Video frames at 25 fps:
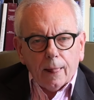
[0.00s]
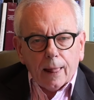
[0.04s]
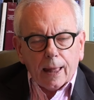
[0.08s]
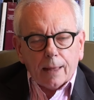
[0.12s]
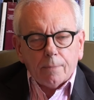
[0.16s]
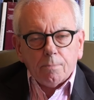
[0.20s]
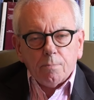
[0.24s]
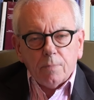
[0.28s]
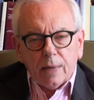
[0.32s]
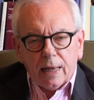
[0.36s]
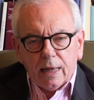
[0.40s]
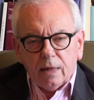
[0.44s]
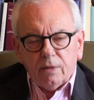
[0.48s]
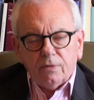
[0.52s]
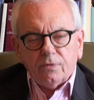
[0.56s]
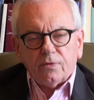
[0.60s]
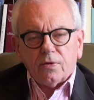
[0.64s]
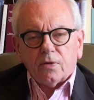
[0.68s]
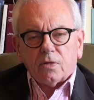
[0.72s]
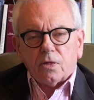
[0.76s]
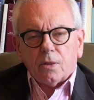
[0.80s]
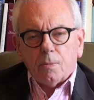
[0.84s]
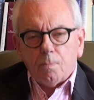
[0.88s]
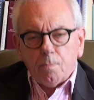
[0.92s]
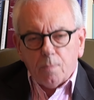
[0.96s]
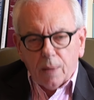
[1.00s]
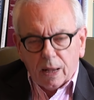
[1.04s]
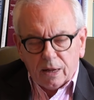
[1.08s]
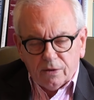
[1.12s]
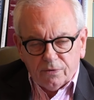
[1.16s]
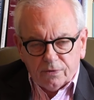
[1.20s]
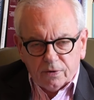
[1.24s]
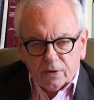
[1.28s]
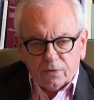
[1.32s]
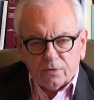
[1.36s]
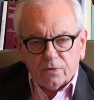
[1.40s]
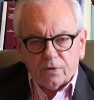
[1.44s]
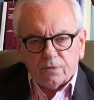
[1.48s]
It means that the
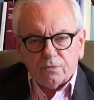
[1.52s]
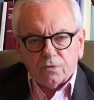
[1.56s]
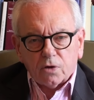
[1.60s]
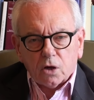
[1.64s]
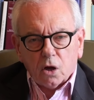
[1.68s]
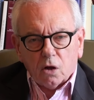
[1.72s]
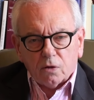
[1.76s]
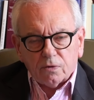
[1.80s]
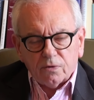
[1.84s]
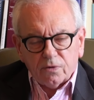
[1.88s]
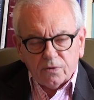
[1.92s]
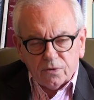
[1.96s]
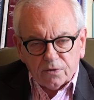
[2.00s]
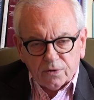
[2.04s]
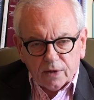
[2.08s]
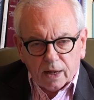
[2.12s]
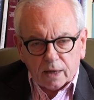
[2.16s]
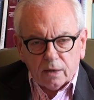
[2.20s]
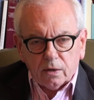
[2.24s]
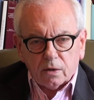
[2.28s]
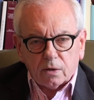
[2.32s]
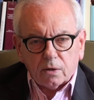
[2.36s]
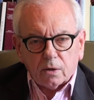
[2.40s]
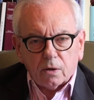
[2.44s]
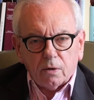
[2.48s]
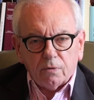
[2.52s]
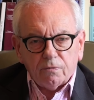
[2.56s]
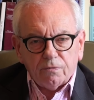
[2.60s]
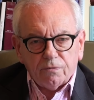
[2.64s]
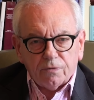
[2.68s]
basis of consent